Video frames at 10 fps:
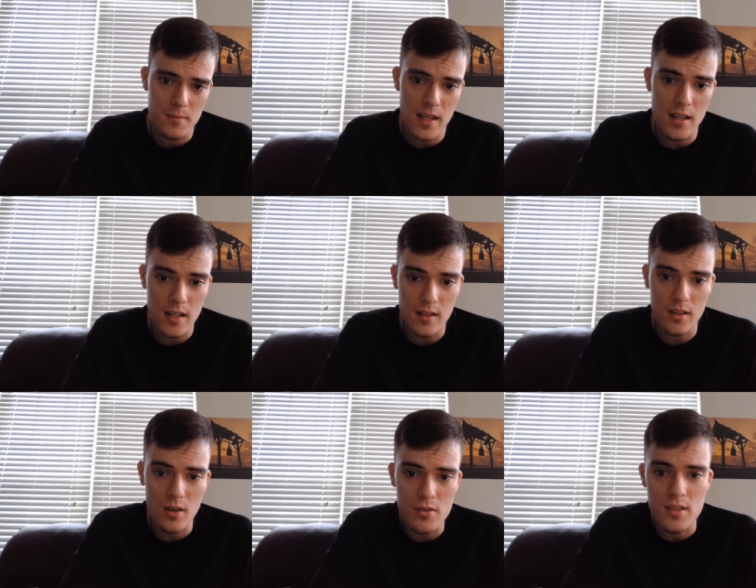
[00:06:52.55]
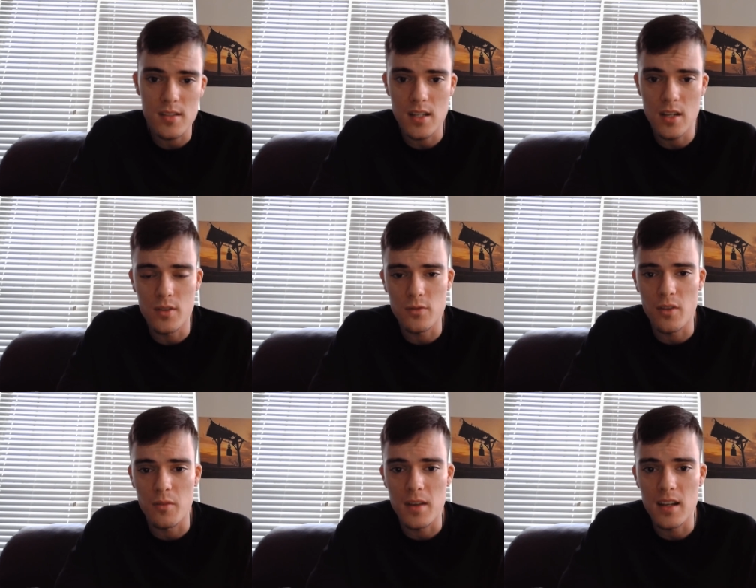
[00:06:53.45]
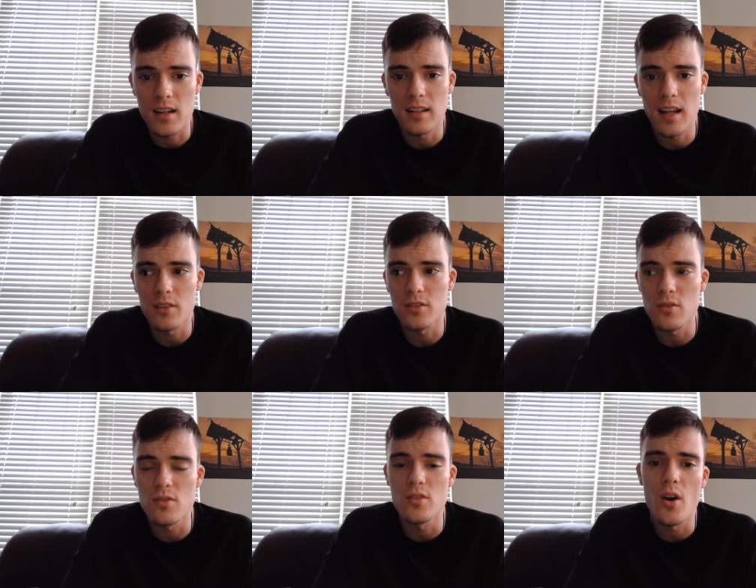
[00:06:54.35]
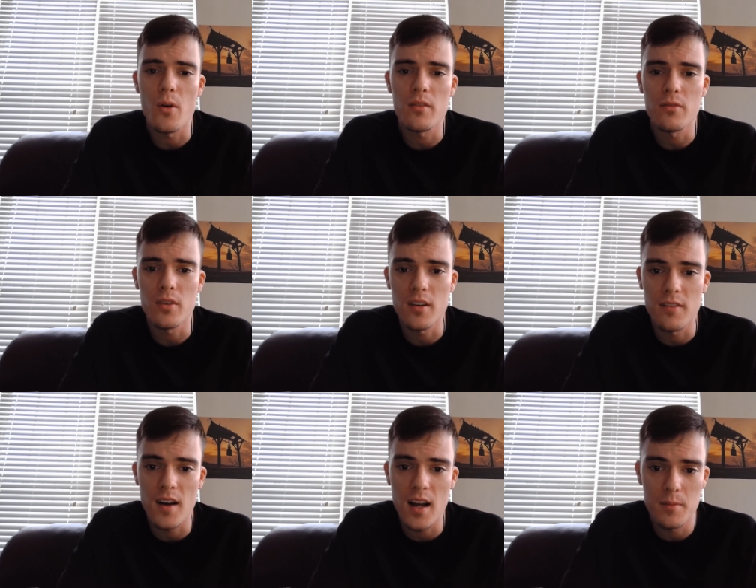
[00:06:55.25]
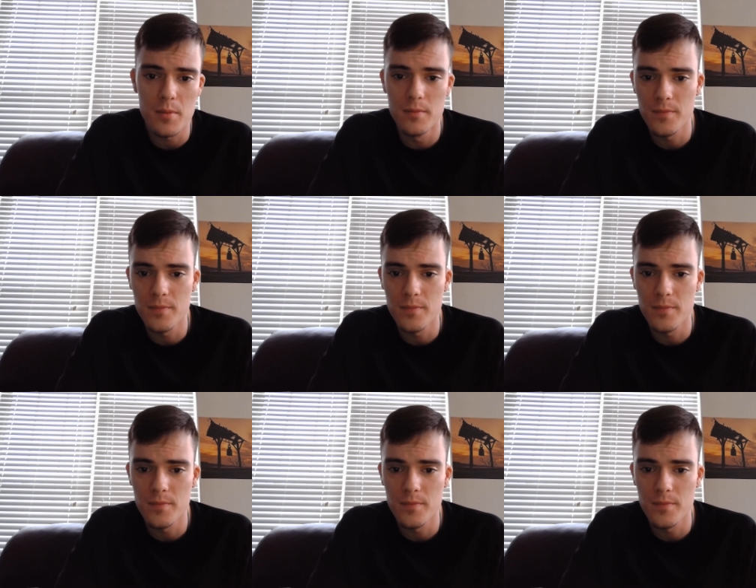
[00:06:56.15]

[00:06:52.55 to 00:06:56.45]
in a coaching sequence with me, and it allows you to know if we're going to vibe,